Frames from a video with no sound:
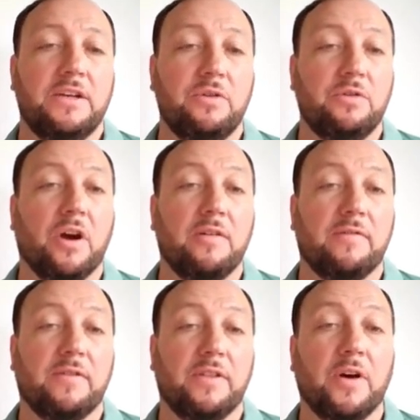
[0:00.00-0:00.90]
you go
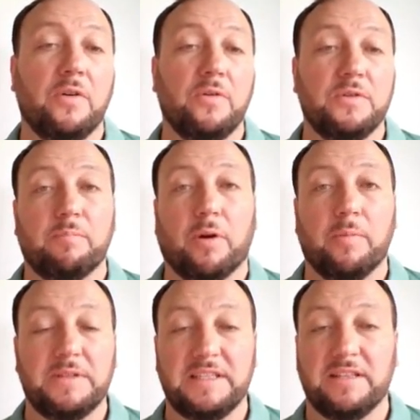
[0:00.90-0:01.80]
for those
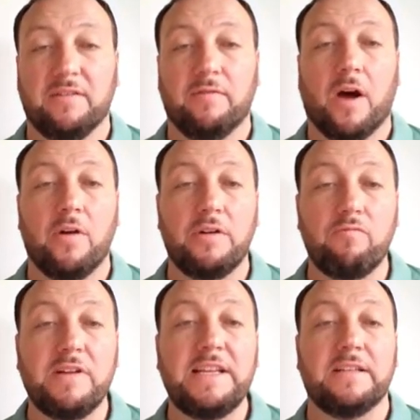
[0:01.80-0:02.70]
properties that have only
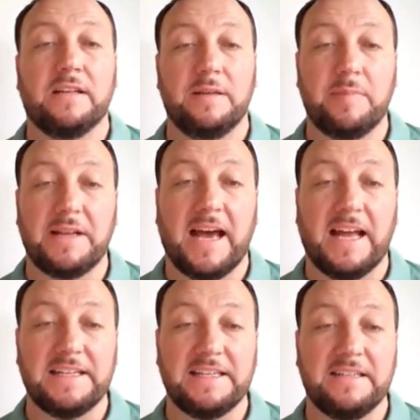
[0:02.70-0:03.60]
recently been
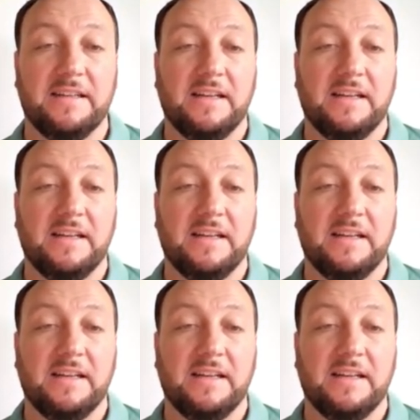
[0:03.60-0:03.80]
added,